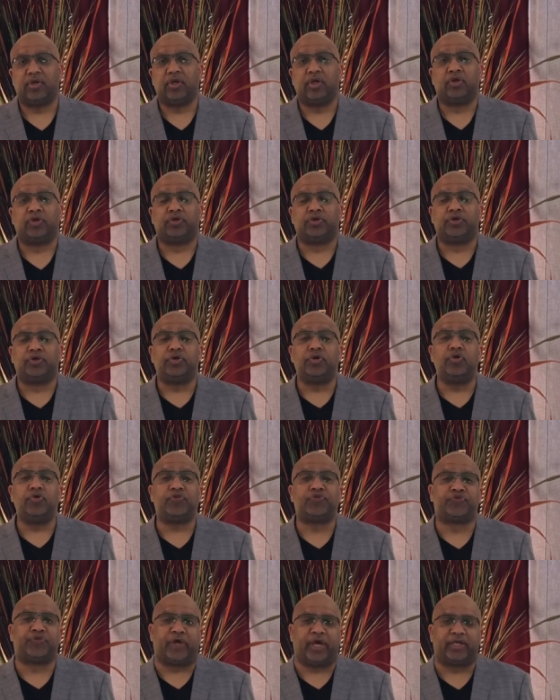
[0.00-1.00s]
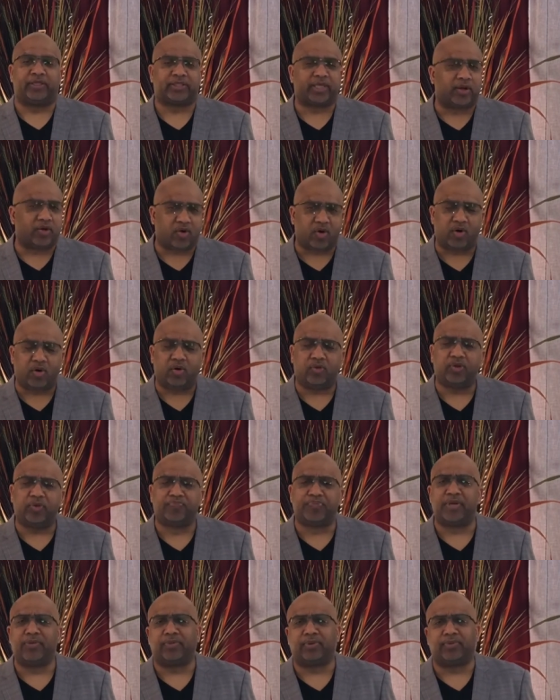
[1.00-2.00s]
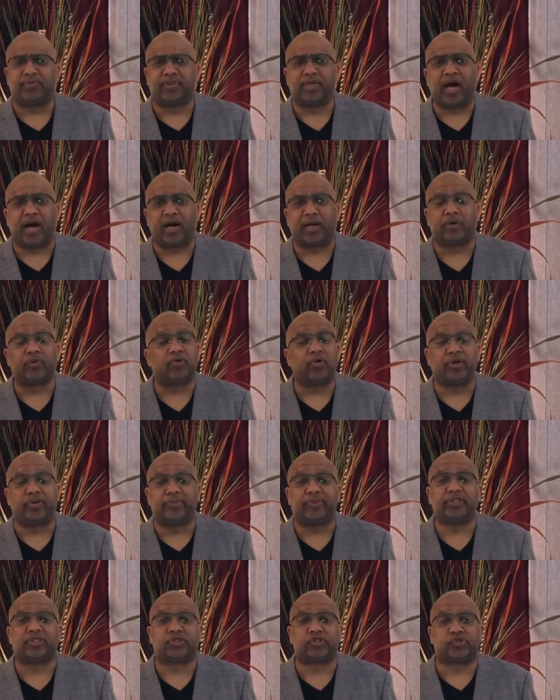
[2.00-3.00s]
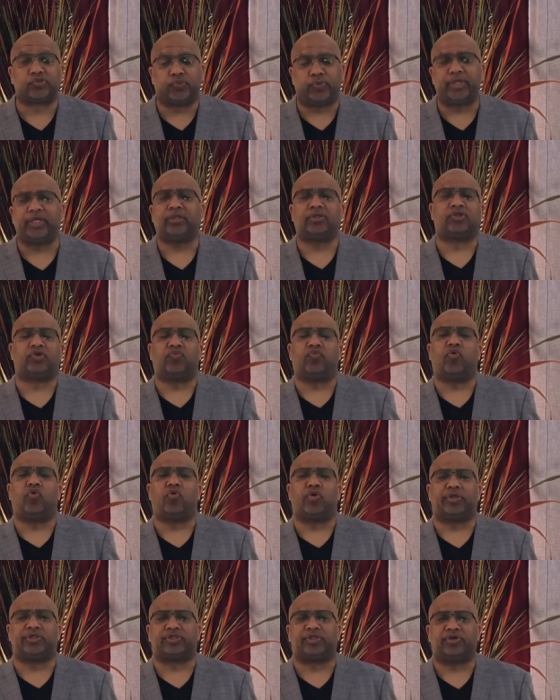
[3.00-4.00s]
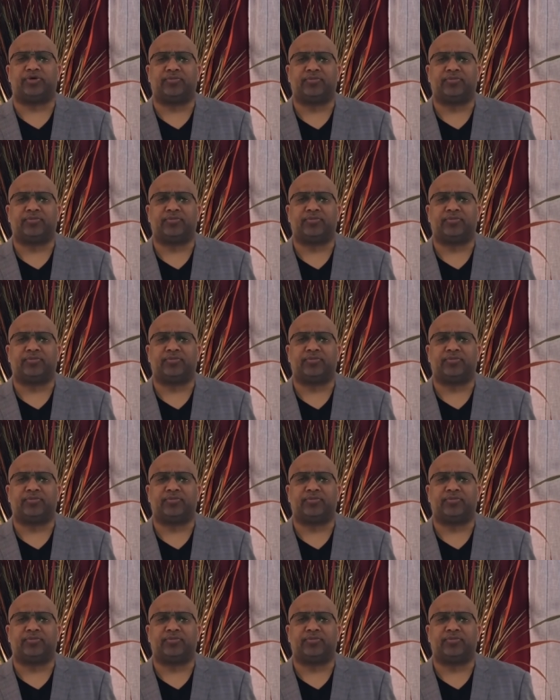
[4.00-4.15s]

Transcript: You think that all the people of God are going to be sweet towards you.